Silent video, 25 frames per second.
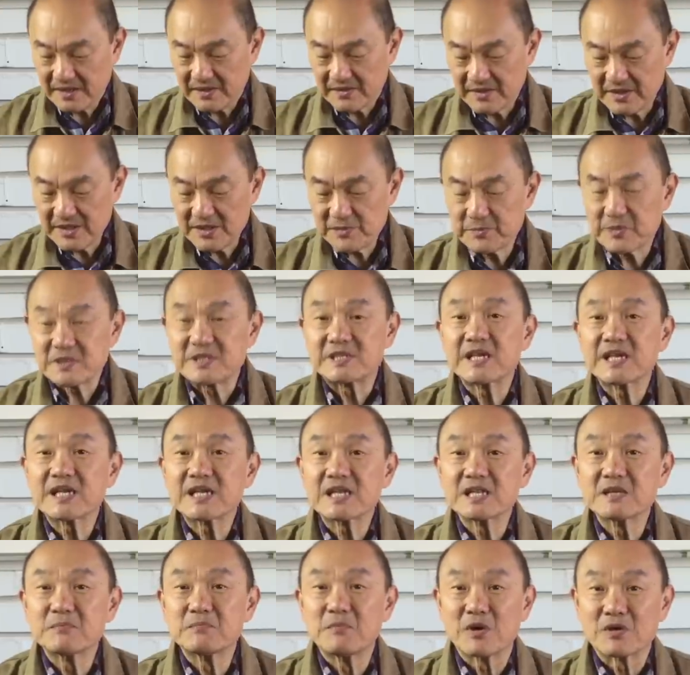This
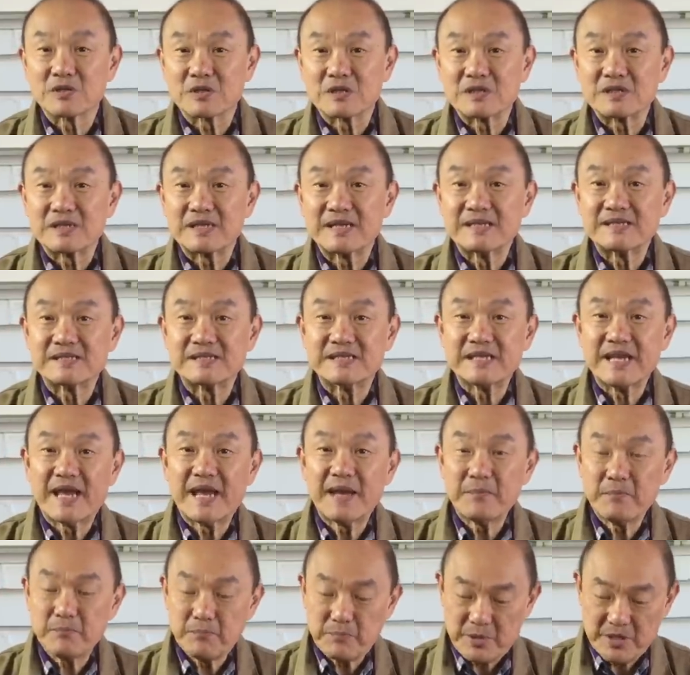particular model is the
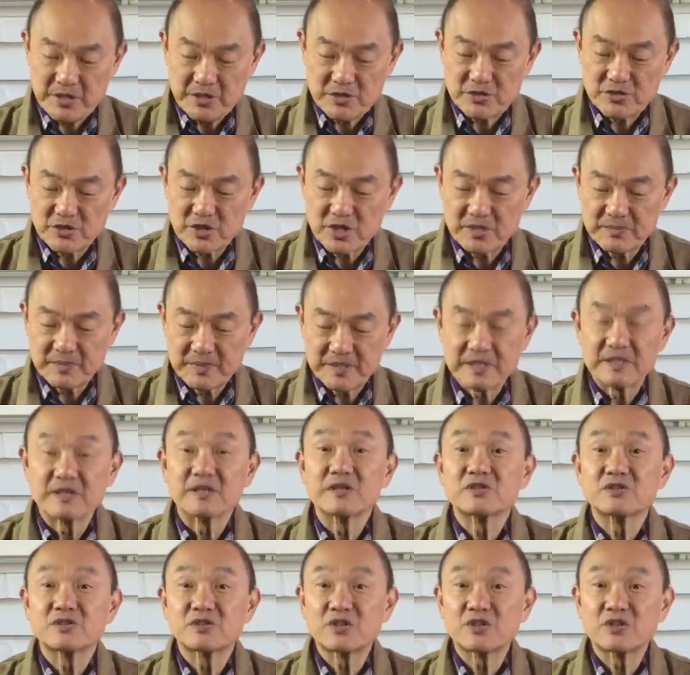MP Sherman